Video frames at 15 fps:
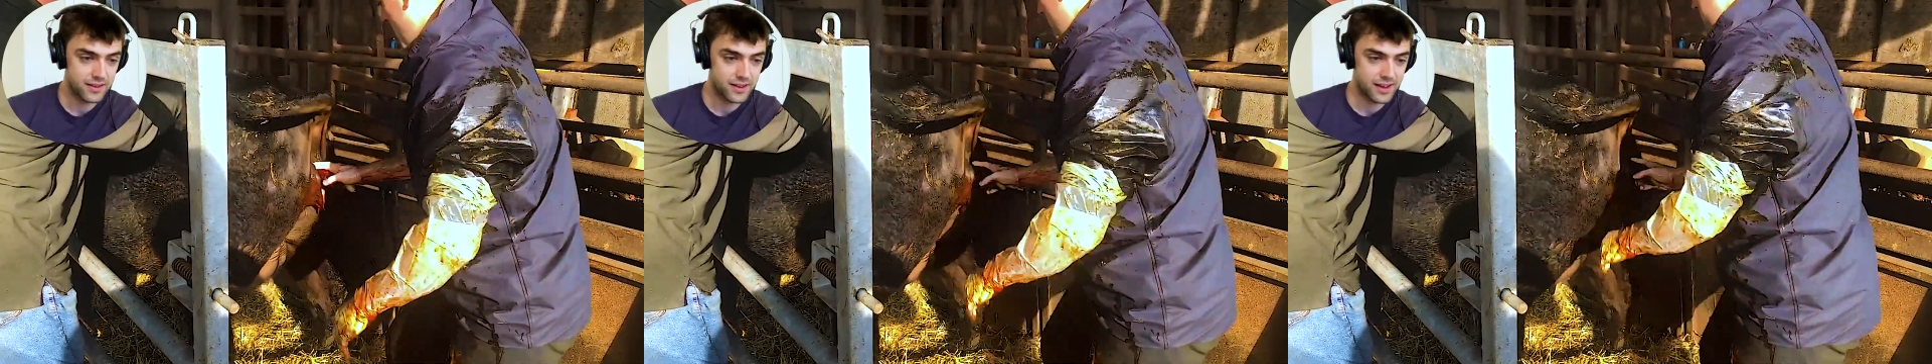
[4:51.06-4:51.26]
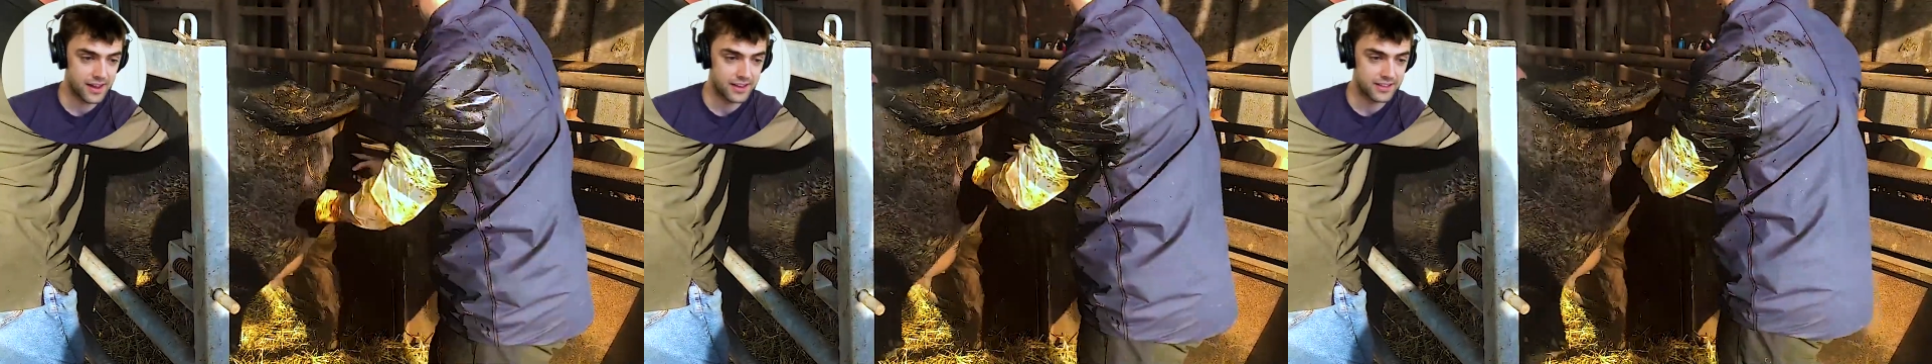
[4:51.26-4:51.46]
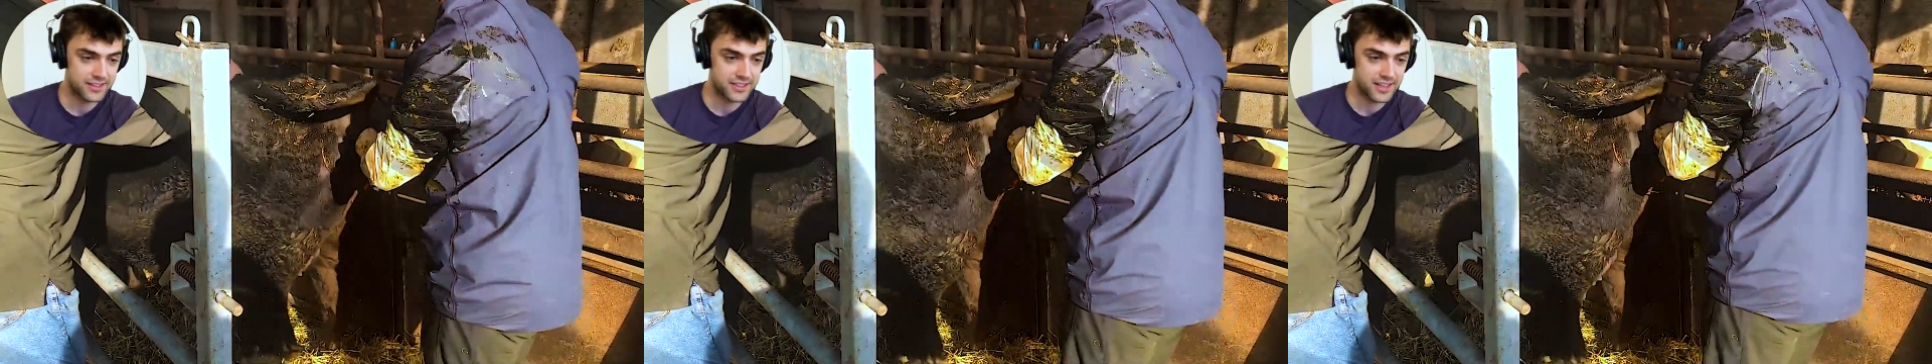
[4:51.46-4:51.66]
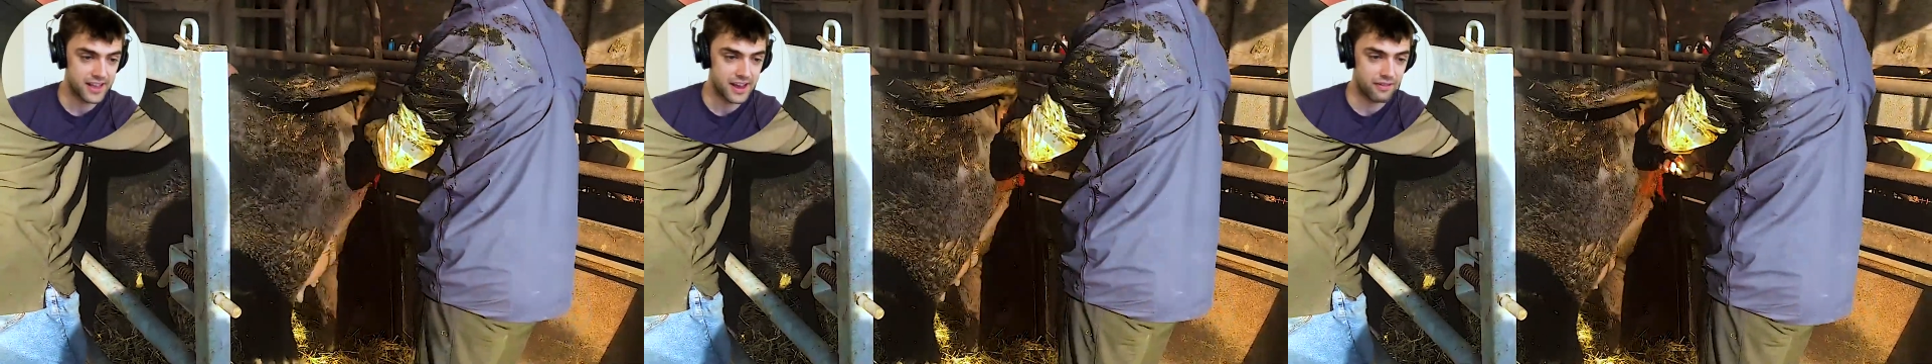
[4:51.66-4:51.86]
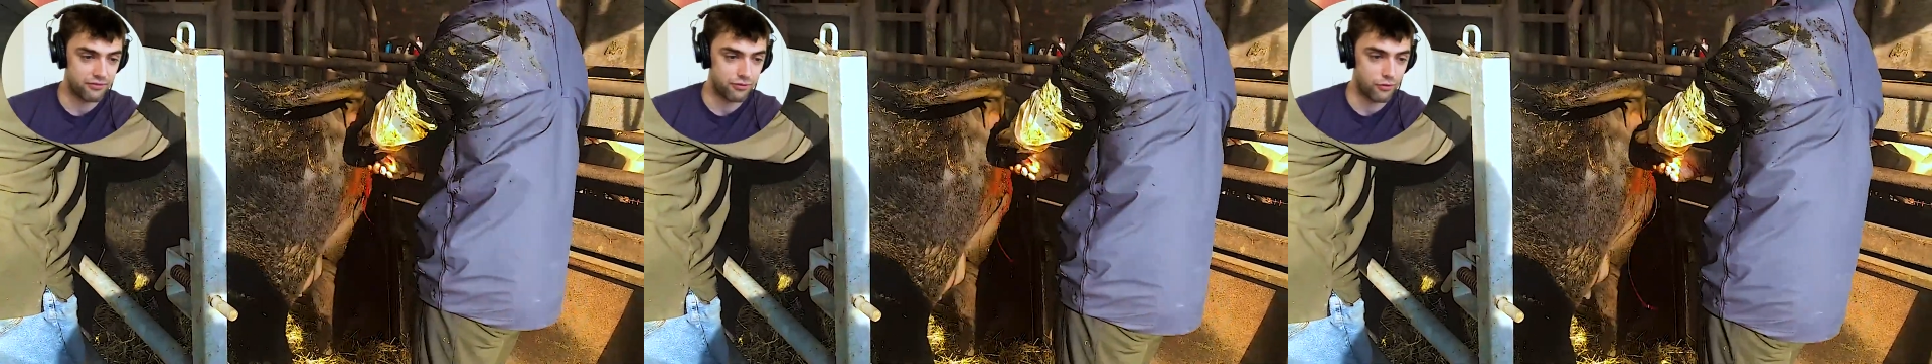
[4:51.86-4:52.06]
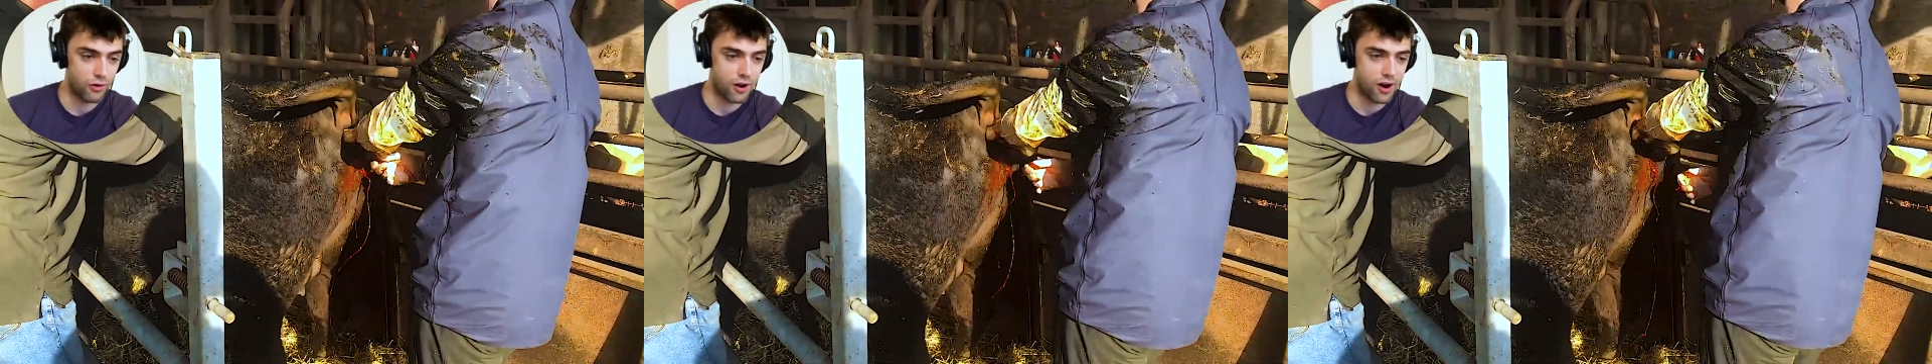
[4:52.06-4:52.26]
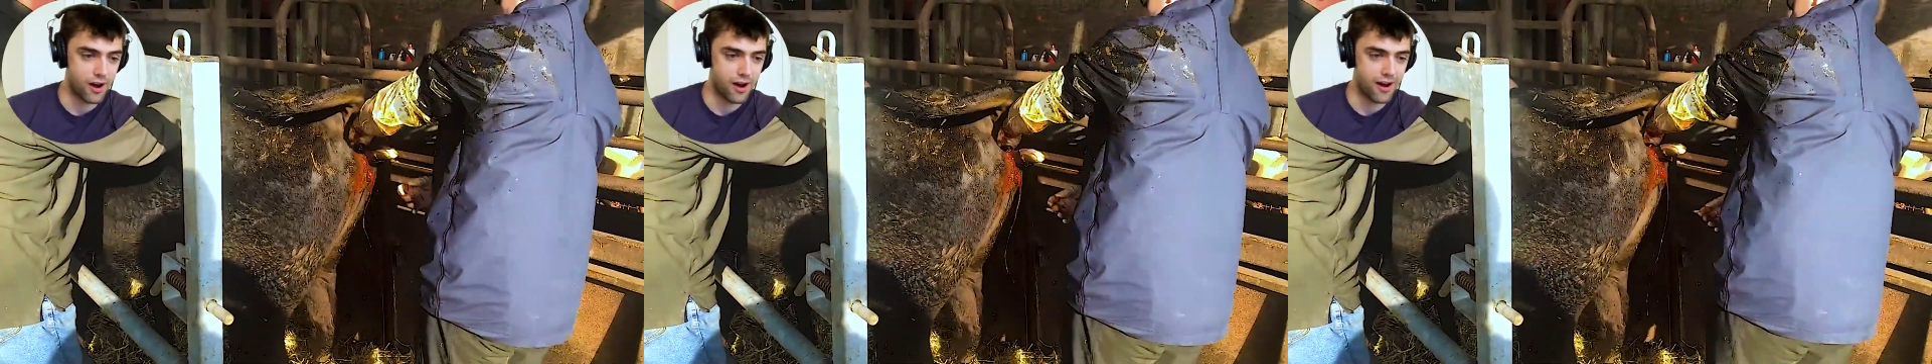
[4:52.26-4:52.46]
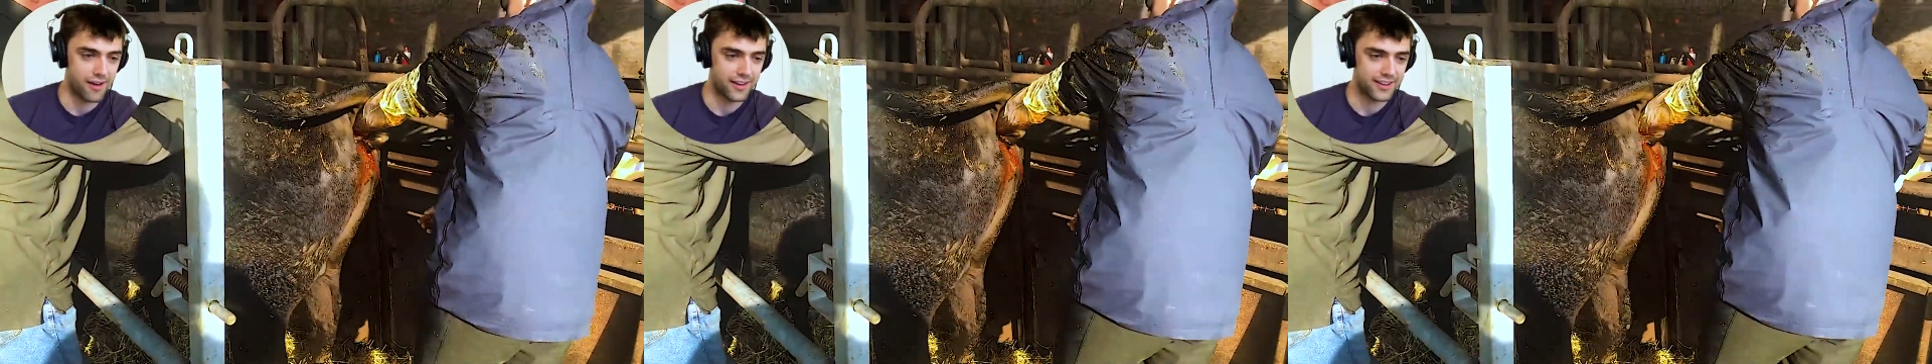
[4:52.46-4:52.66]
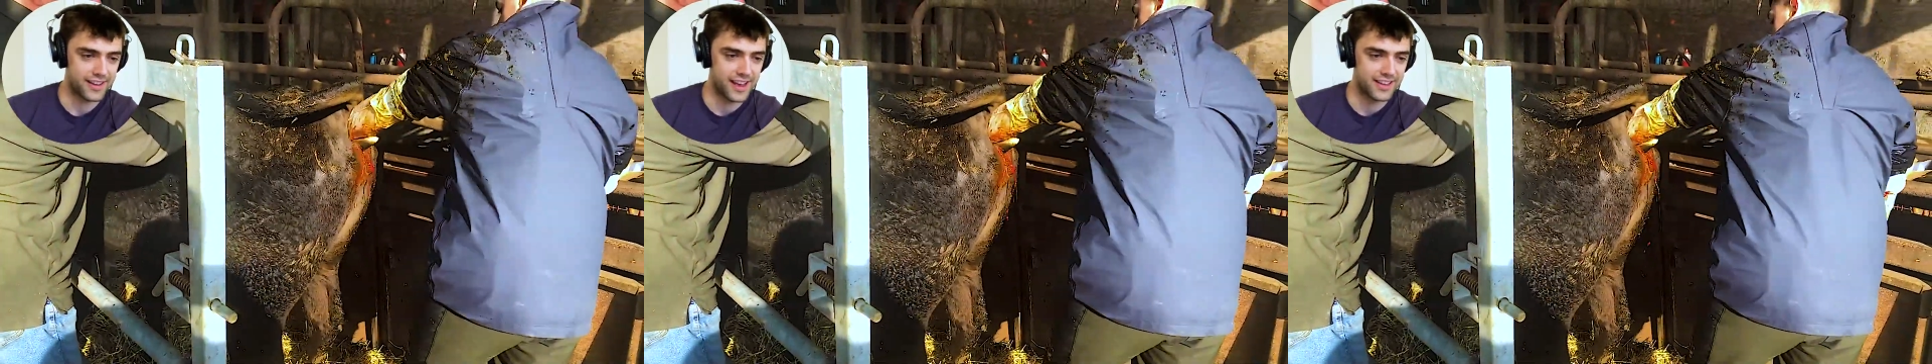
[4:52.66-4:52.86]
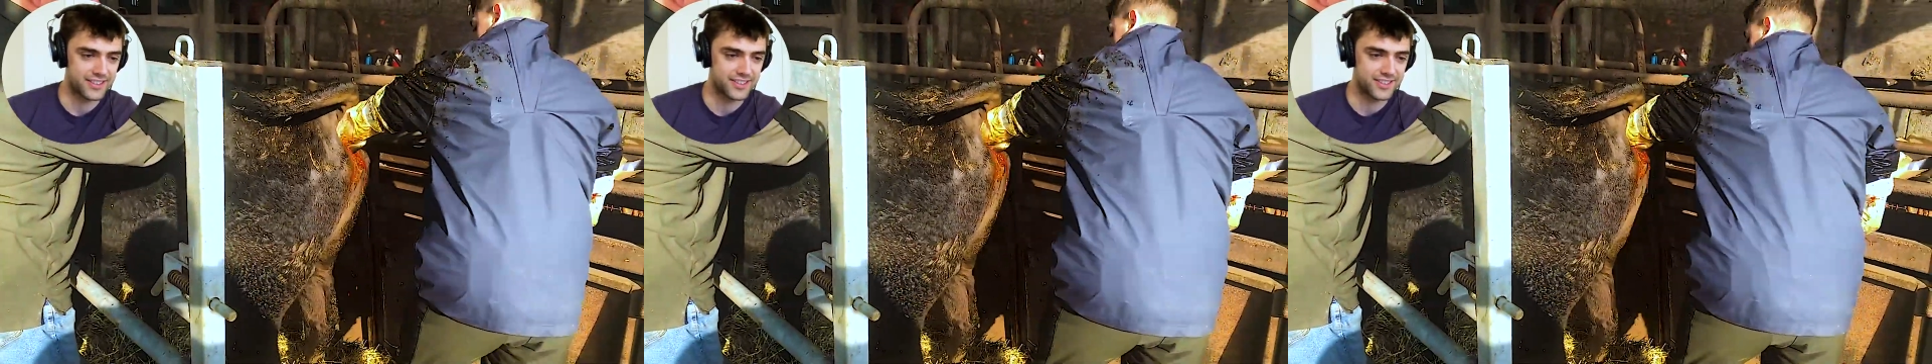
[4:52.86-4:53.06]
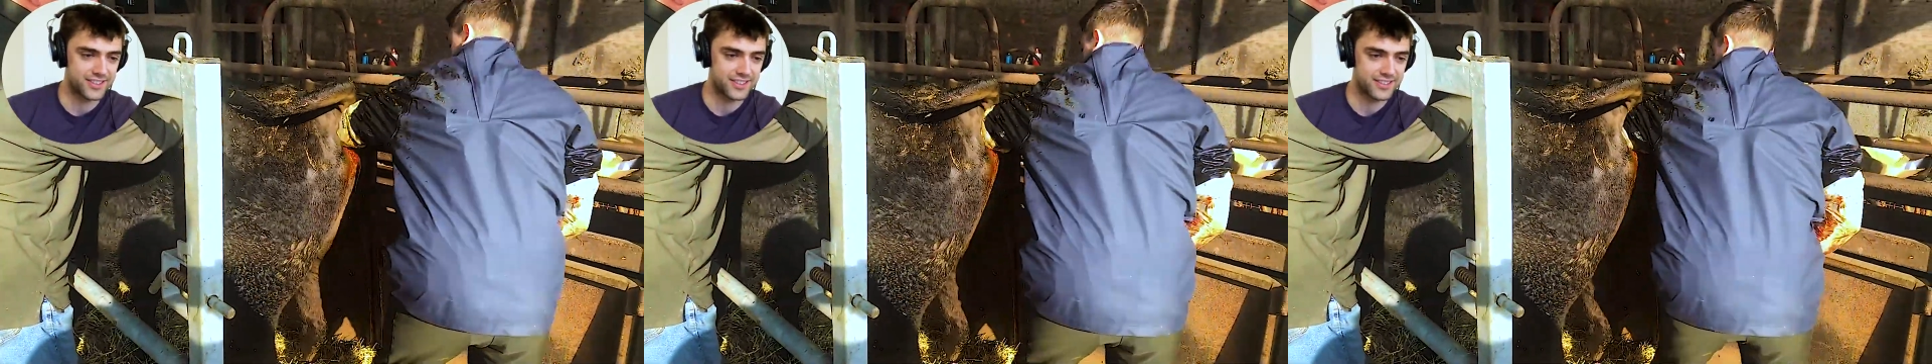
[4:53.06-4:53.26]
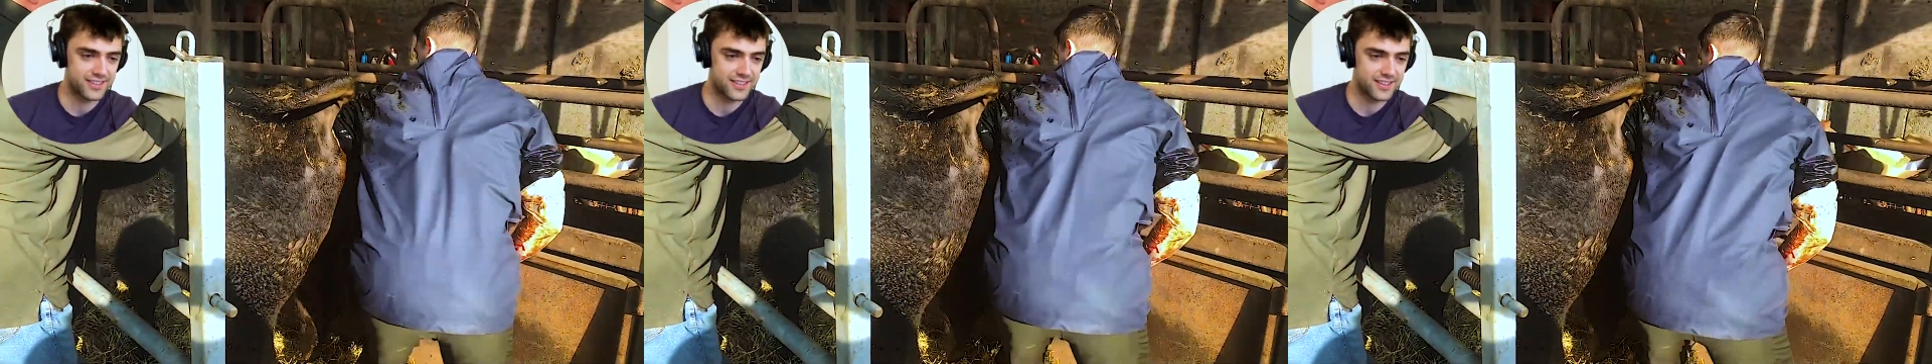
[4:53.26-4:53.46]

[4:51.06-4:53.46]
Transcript: And you can see there, whoa, yes.